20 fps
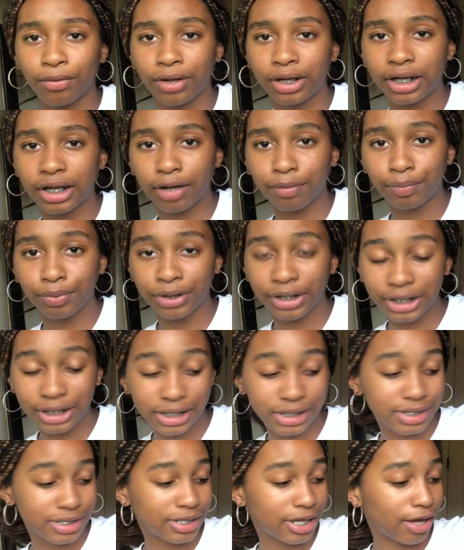running a pretty
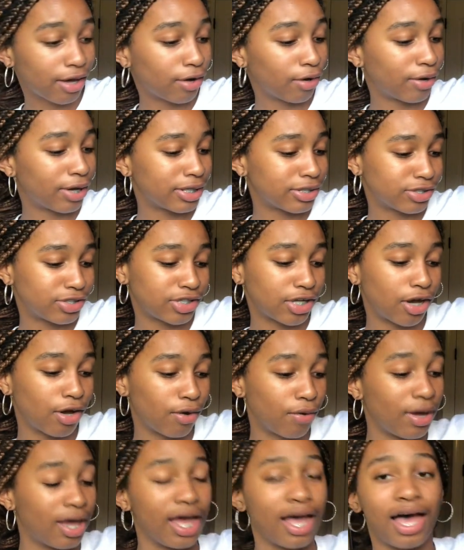good sale. And
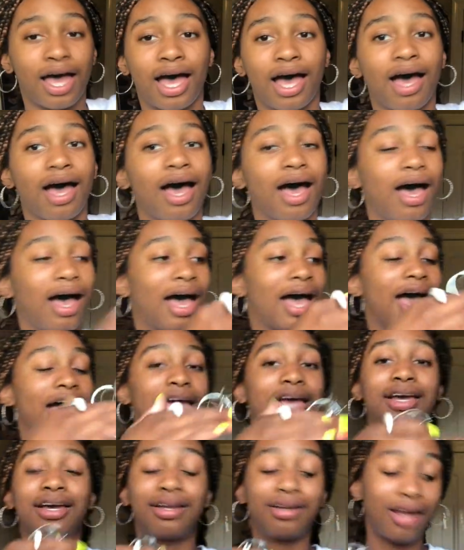so
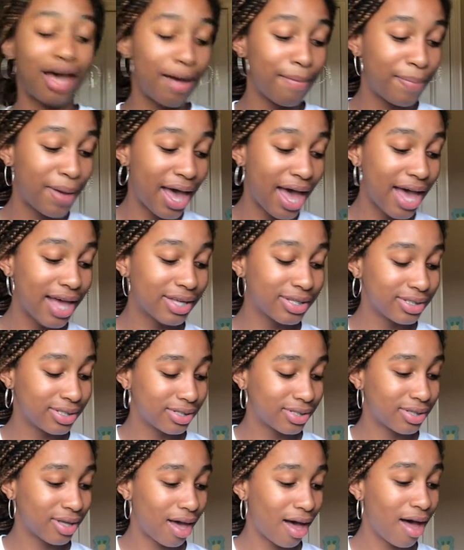I could not
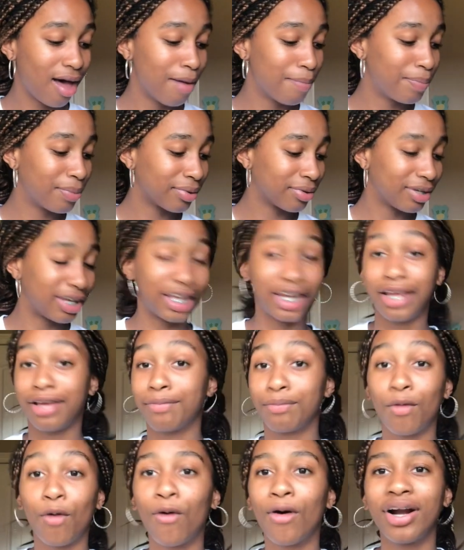pass up
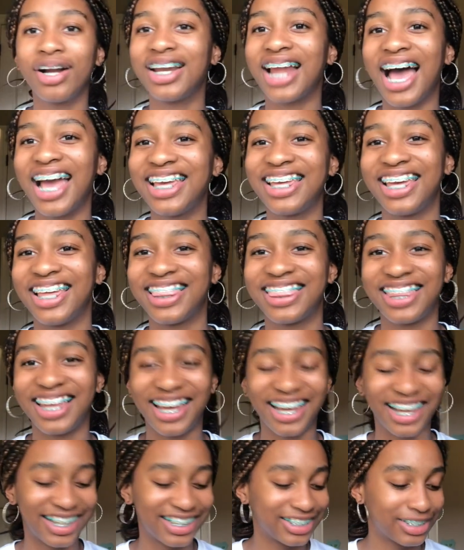getting more Nike
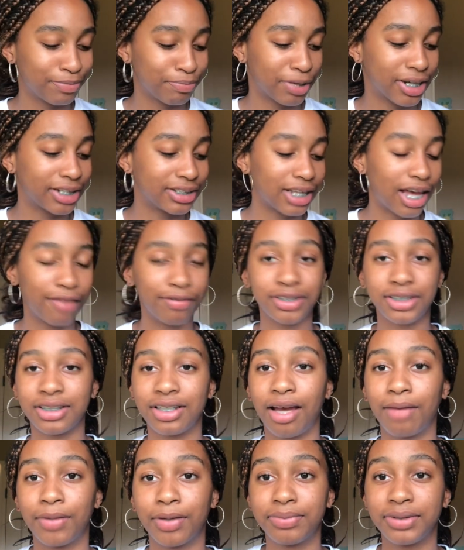things because
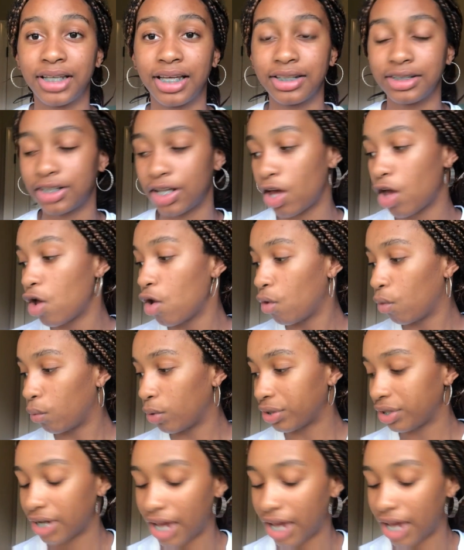obviously I'm obsessed with